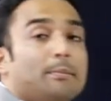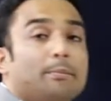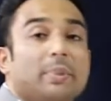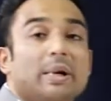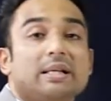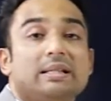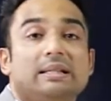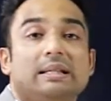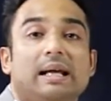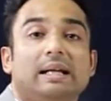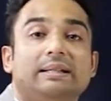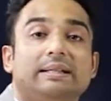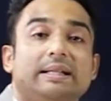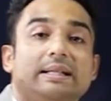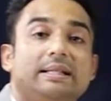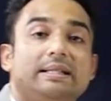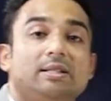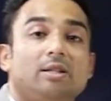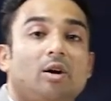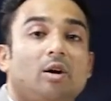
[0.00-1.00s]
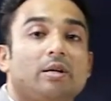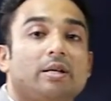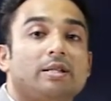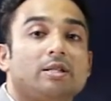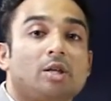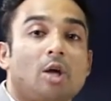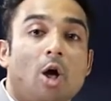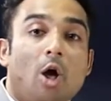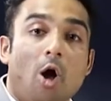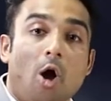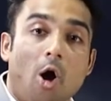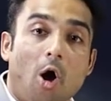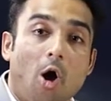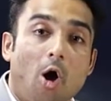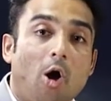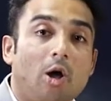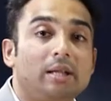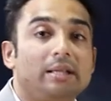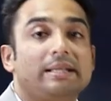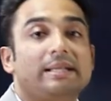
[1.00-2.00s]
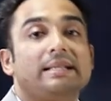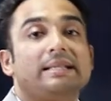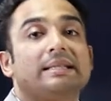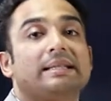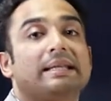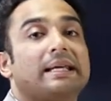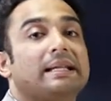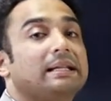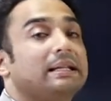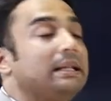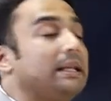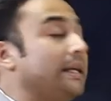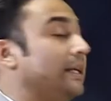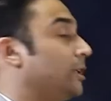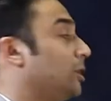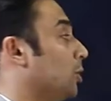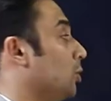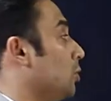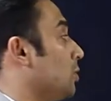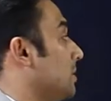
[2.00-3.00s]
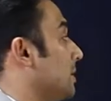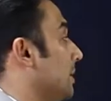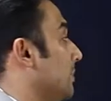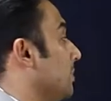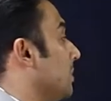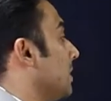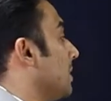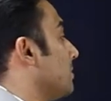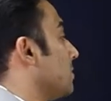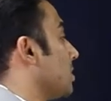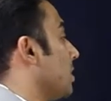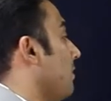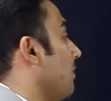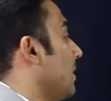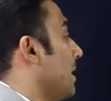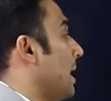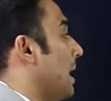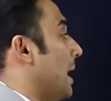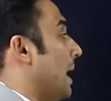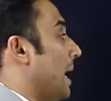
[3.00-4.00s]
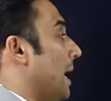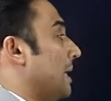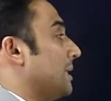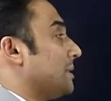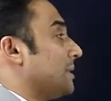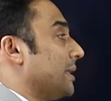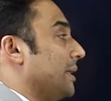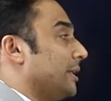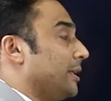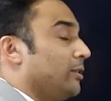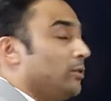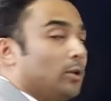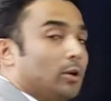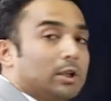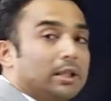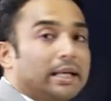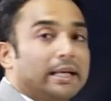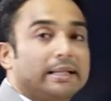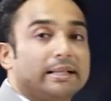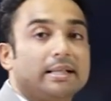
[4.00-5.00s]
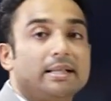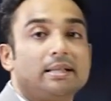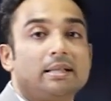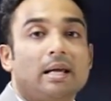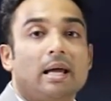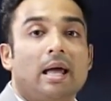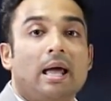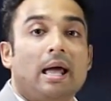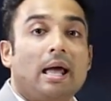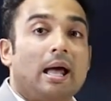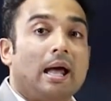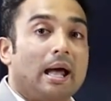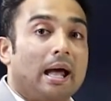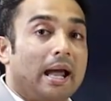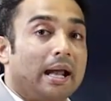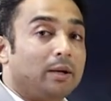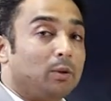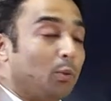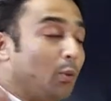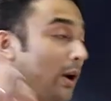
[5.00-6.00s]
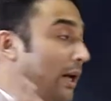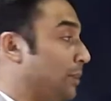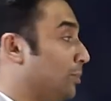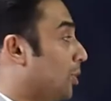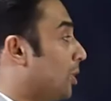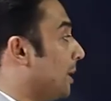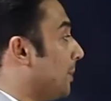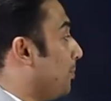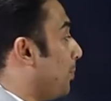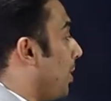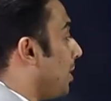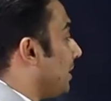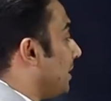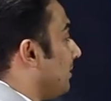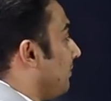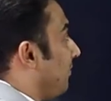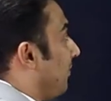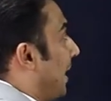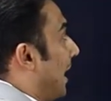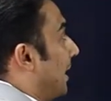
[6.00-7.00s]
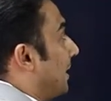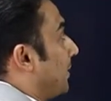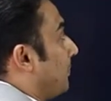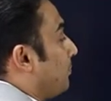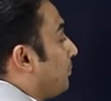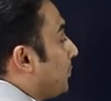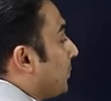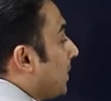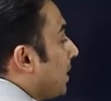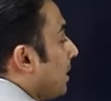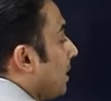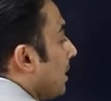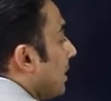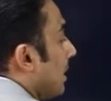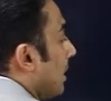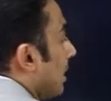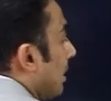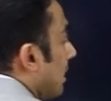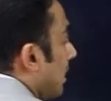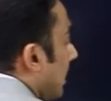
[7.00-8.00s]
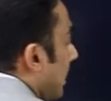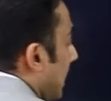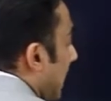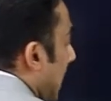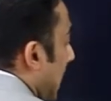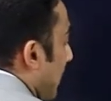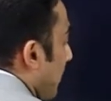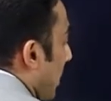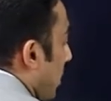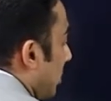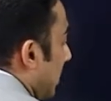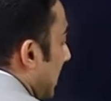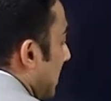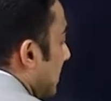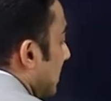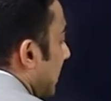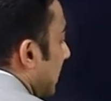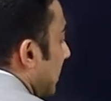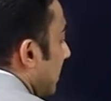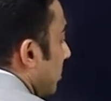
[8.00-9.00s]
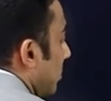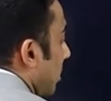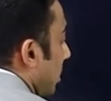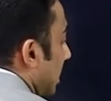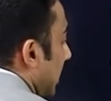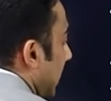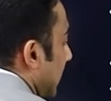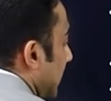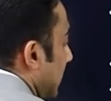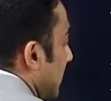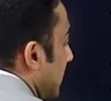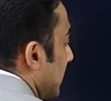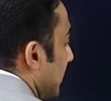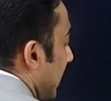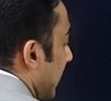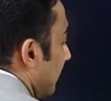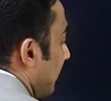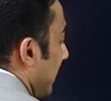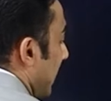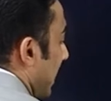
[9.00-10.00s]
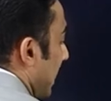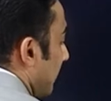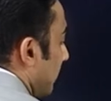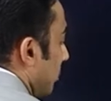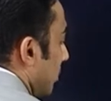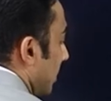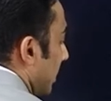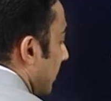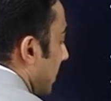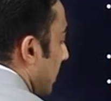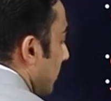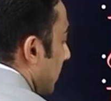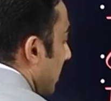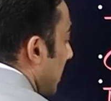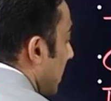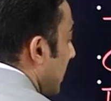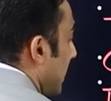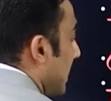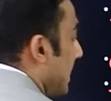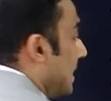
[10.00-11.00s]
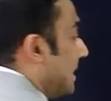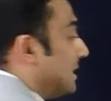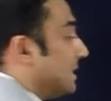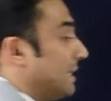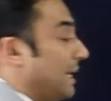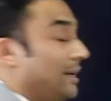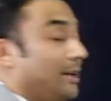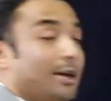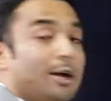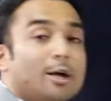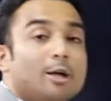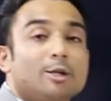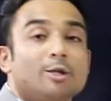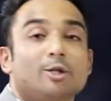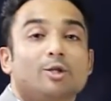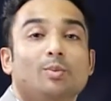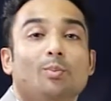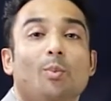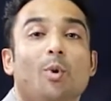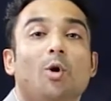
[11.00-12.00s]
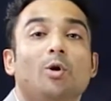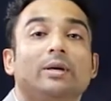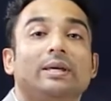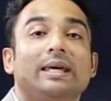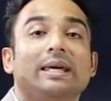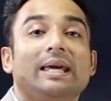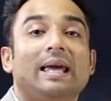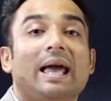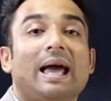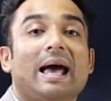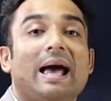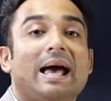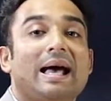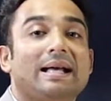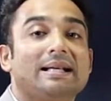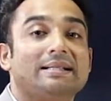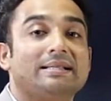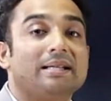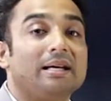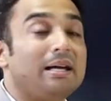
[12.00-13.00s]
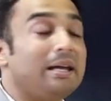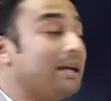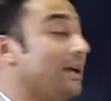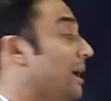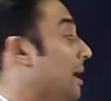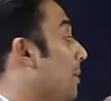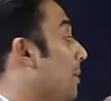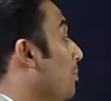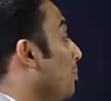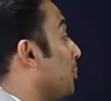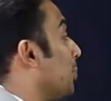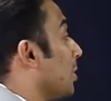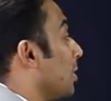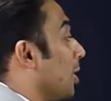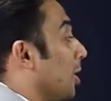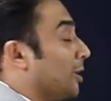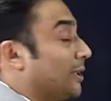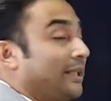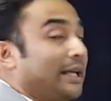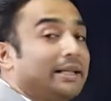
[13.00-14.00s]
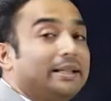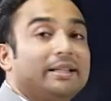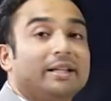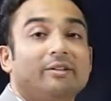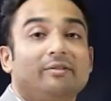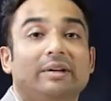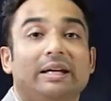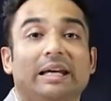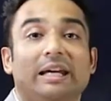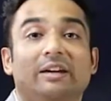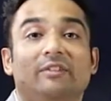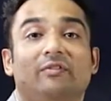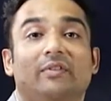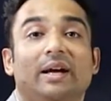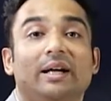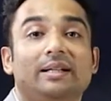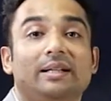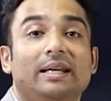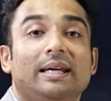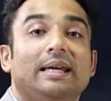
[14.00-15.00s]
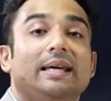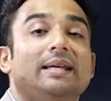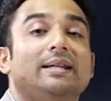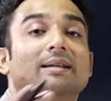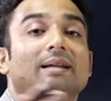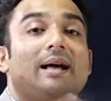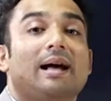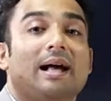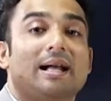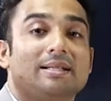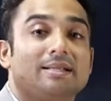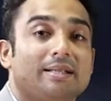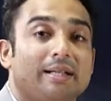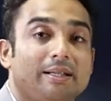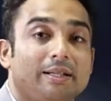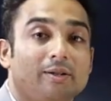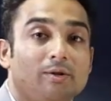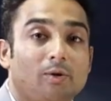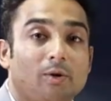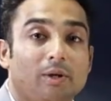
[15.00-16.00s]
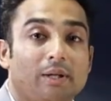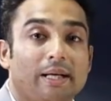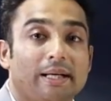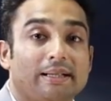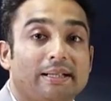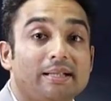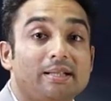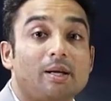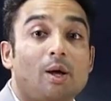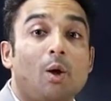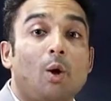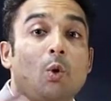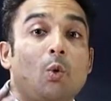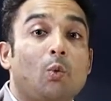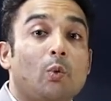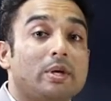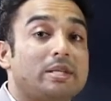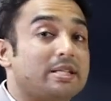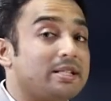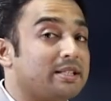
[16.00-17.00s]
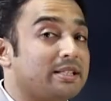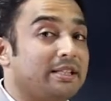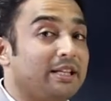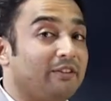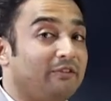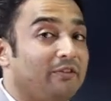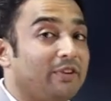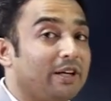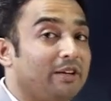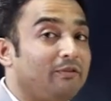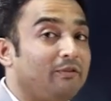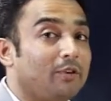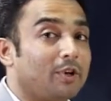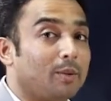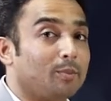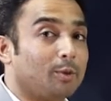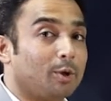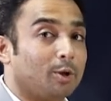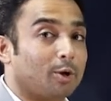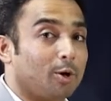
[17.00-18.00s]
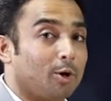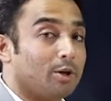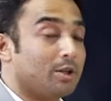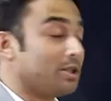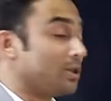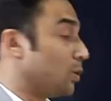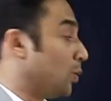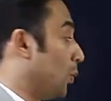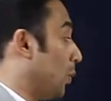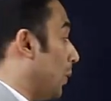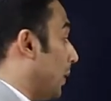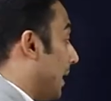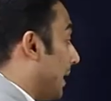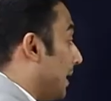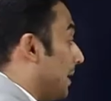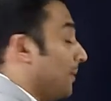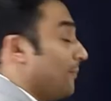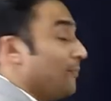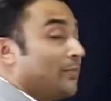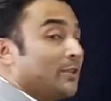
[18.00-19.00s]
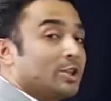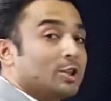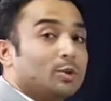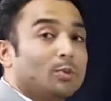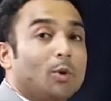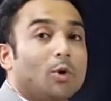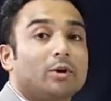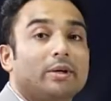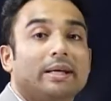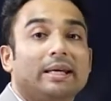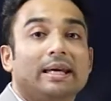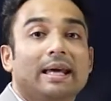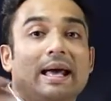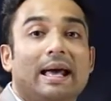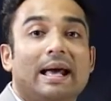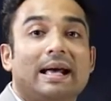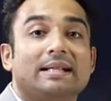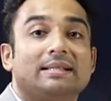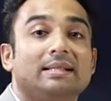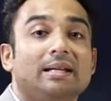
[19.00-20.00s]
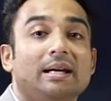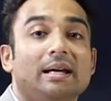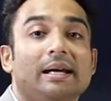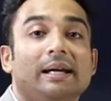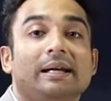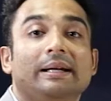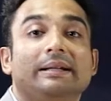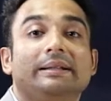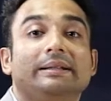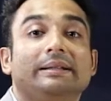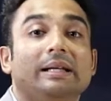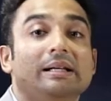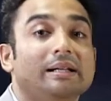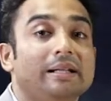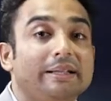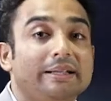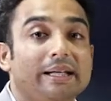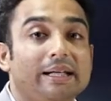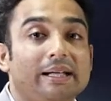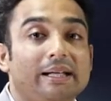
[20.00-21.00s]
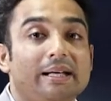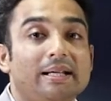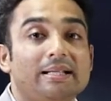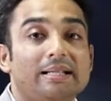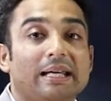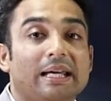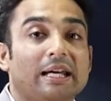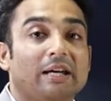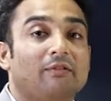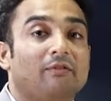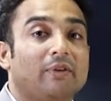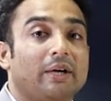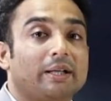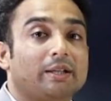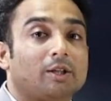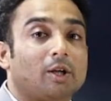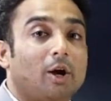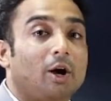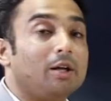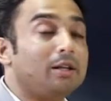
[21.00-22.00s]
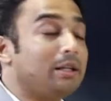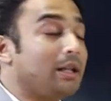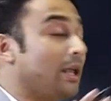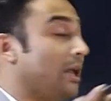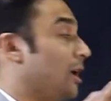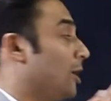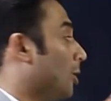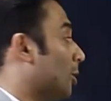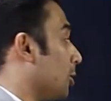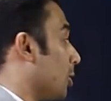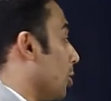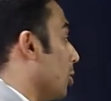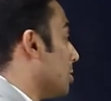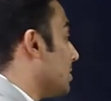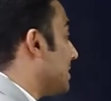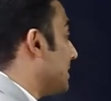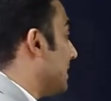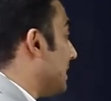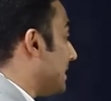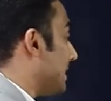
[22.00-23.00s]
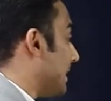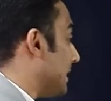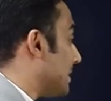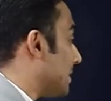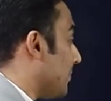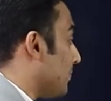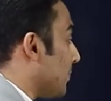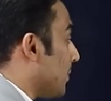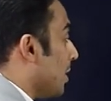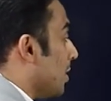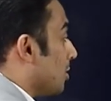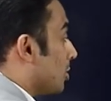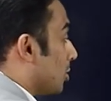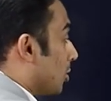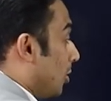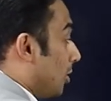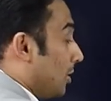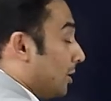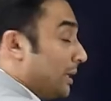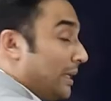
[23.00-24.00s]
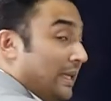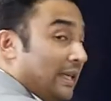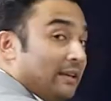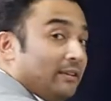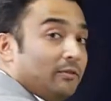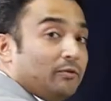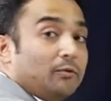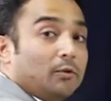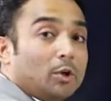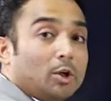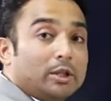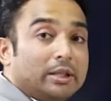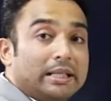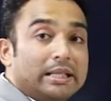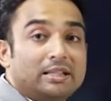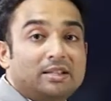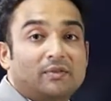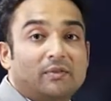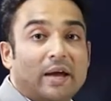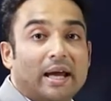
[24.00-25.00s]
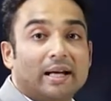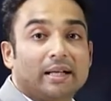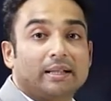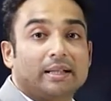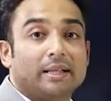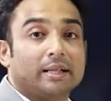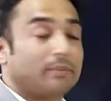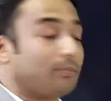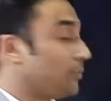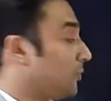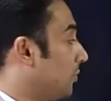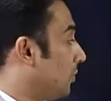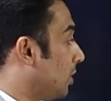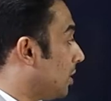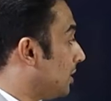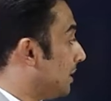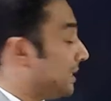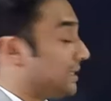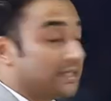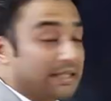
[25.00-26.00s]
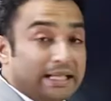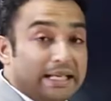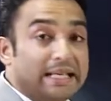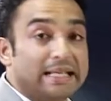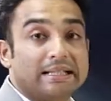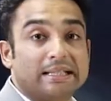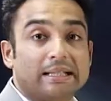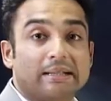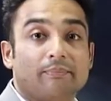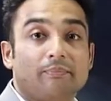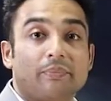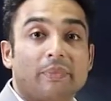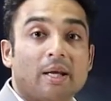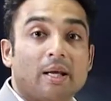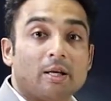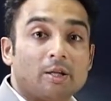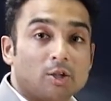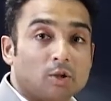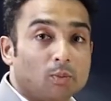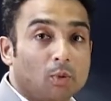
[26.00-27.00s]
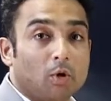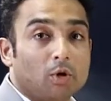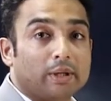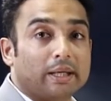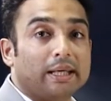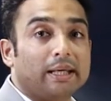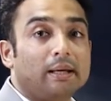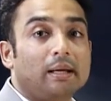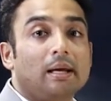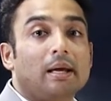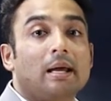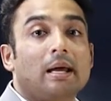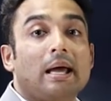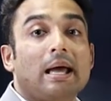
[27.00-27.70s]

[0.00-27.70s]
personality disorders, all this can lead to symptoms of ulcerative colitis. And one more important fact about ulcerative colitis that we have to remember is that smoking has a protective effect in ulcerative colitis which is different from Crohn's where smoking has a deleterious effect on Crohn's disease. So for this factor, for this reason, smoking